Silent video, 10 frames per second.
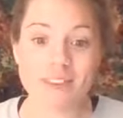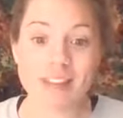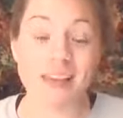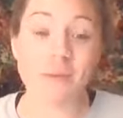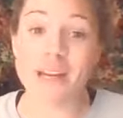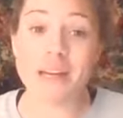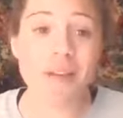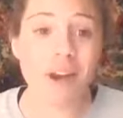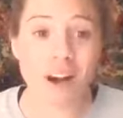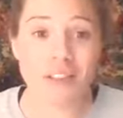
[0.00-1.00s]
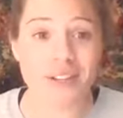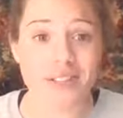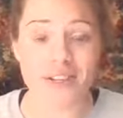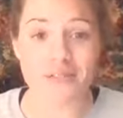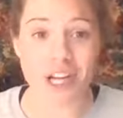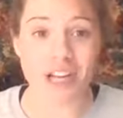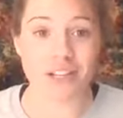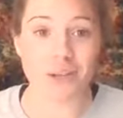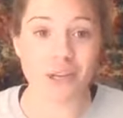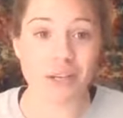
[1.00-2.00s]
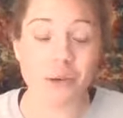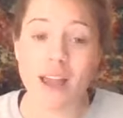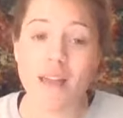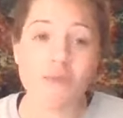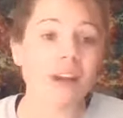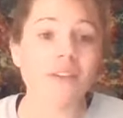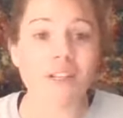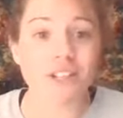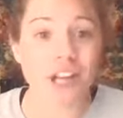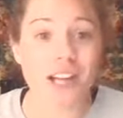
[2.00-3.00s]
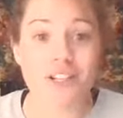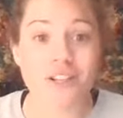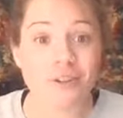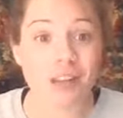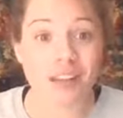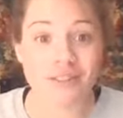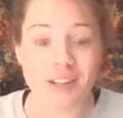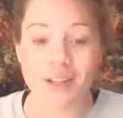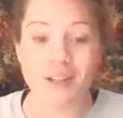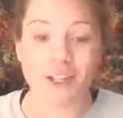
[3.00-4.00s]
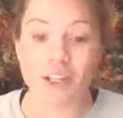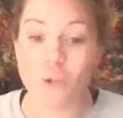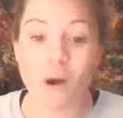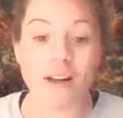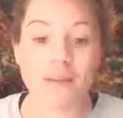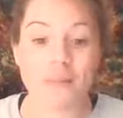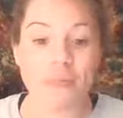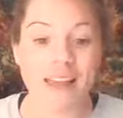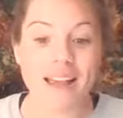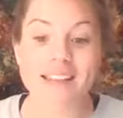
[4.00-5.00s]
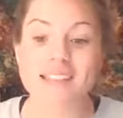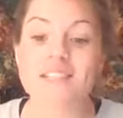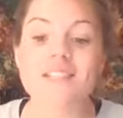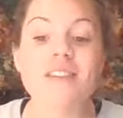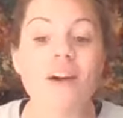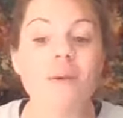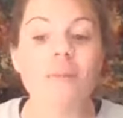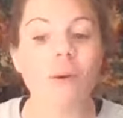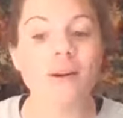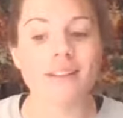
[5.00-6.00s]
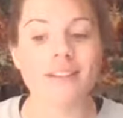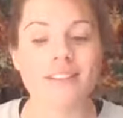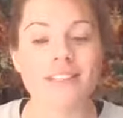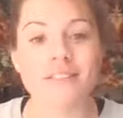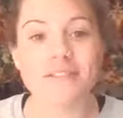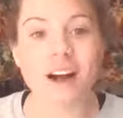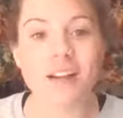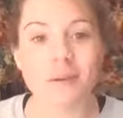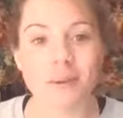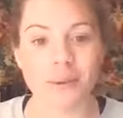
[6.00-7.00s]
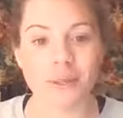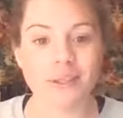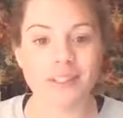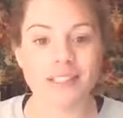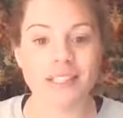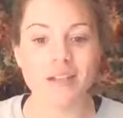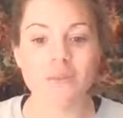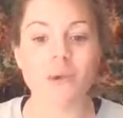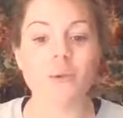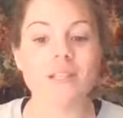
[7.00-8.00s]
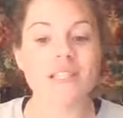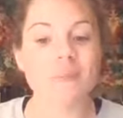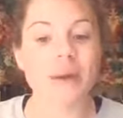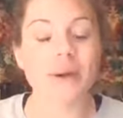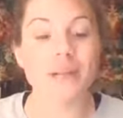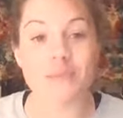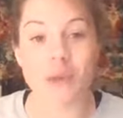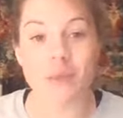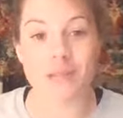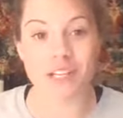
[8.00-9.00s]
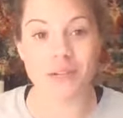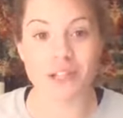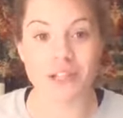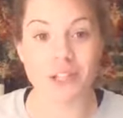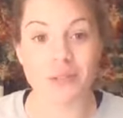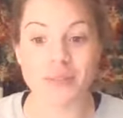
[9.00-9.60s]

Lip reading: And we can be authors of change. You can create whatever change in your life you want. And it is so important to follow through with what spirit is prompting you to do.